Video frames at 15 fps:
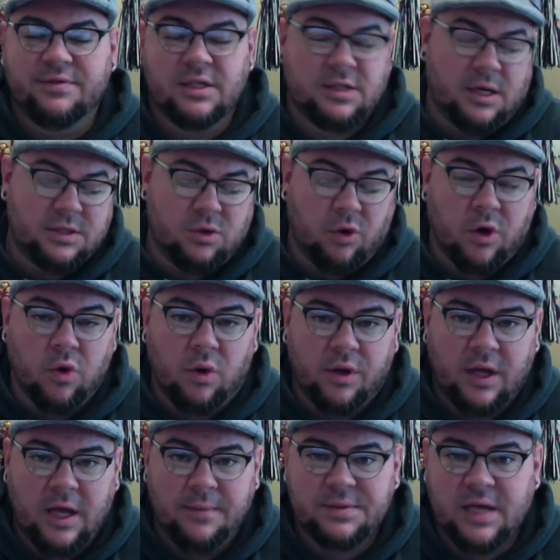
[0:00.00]
It's also a cool
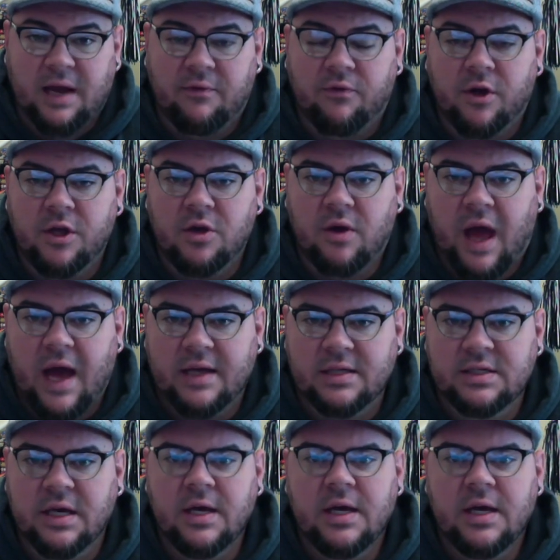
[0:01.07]
keepsake for you guys